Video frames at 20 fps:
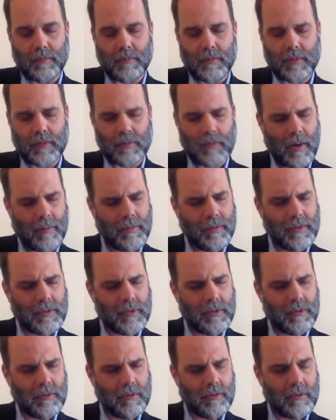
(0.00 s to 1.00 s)
Is it
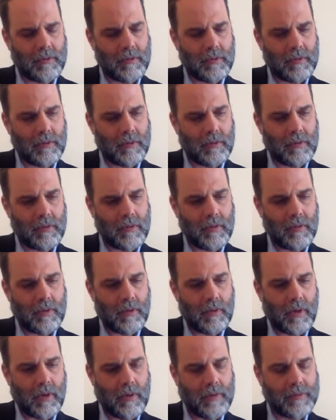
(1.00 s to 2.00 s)
Robertson?
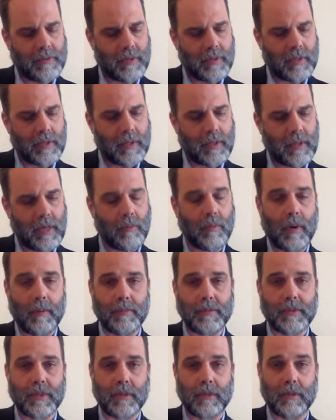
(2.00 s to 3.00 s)
Also, yeah,
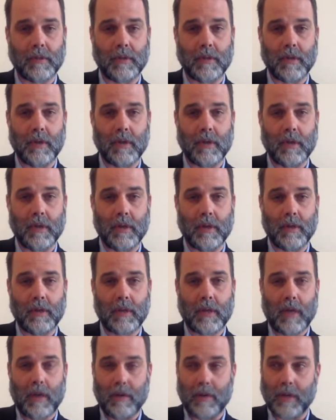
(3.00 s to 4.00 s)
Robertson uh,
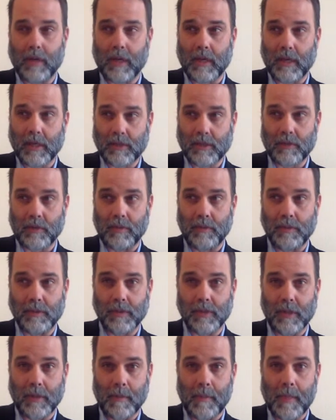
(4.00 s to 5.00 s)
County History
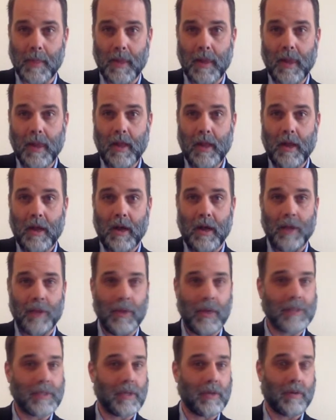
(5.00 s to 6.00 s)
Museum. Uh,
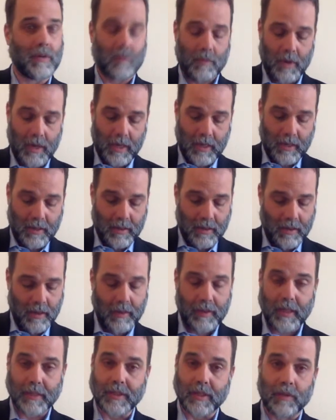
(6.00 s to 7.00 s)
that's a great
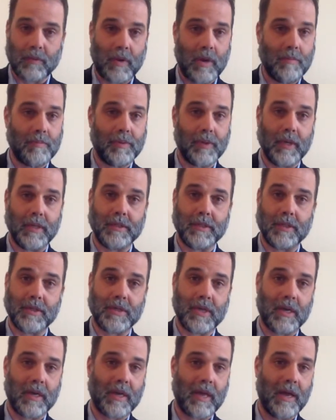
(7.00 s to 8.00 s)
uh, that's a great place to
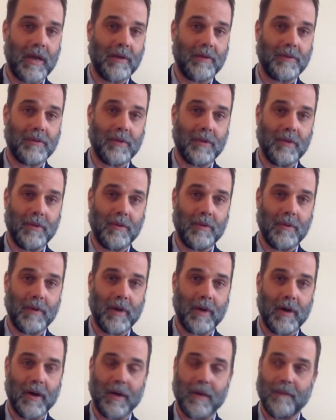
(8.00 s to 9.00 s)
check out too.
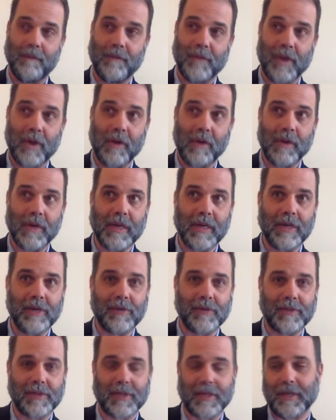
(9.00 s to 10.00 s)
Uh, very
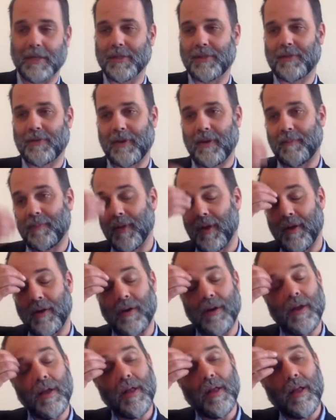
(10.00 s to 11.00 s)
interesting history up
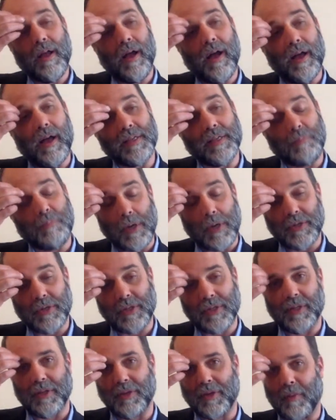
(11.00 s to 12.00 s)
there, uh,
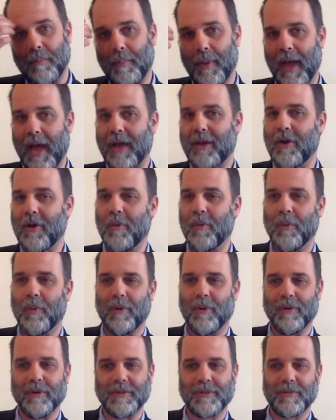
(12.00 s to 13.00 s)
especially the tobacco
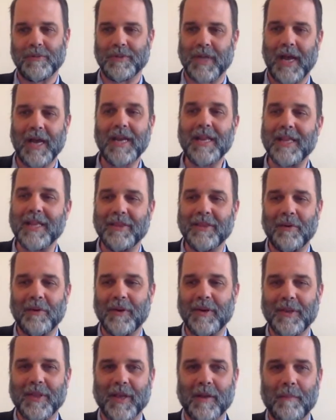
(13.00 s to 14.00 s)
wars, which I didn't know
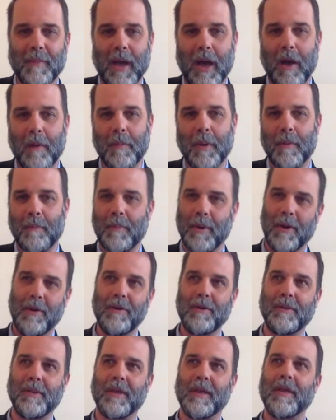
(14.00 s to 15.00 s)
anything about, but
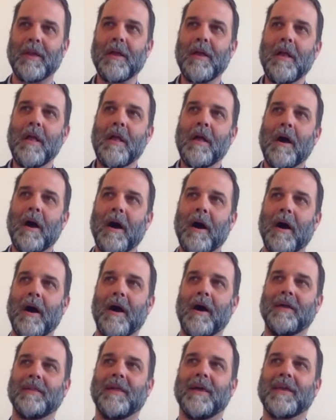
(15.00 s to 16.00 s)
apparently
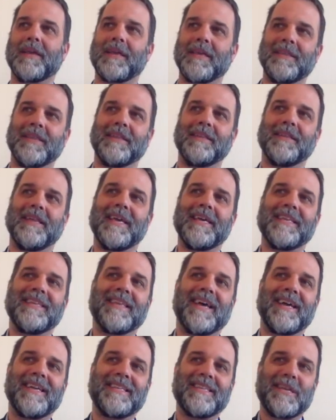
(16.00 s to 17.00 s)
uh, like in the late
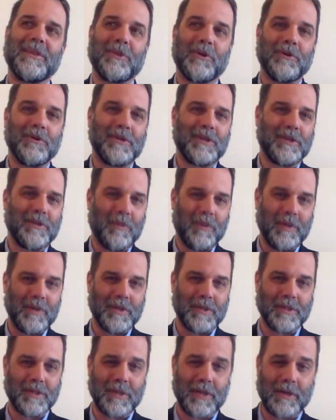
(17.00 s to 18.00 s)
19th, early
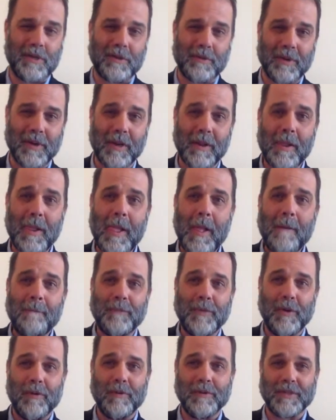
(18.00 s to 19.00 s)
20th century,
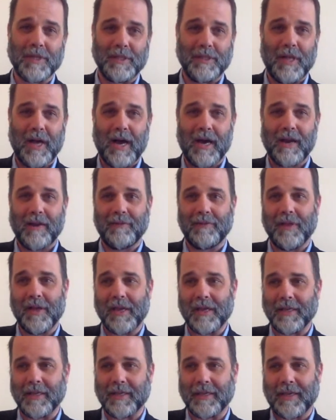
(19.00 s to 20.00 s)
there was a lot of
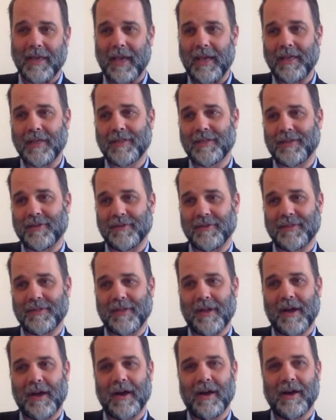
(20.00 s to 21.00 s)
like gangster
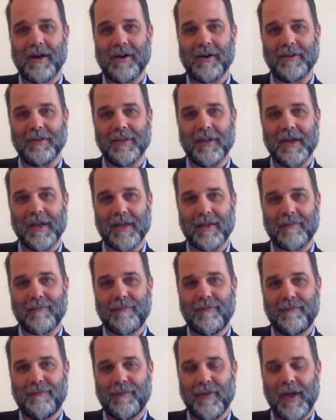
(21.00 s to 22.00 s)
style like
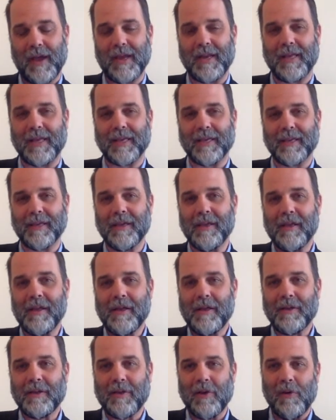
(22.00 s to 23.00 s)
fighting
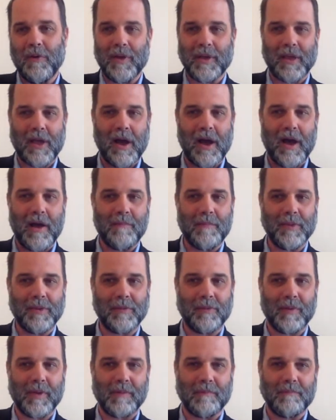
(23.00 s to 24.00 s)
going on
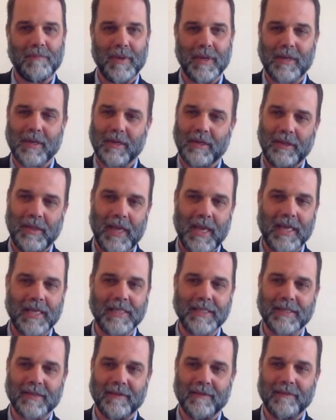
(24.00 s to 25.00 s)
between big
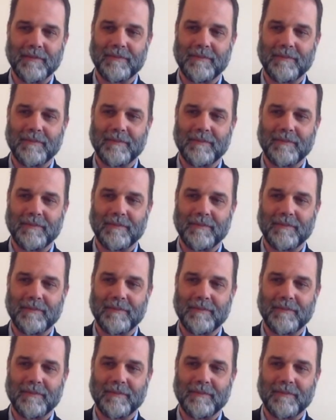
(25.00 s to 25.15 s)
clans of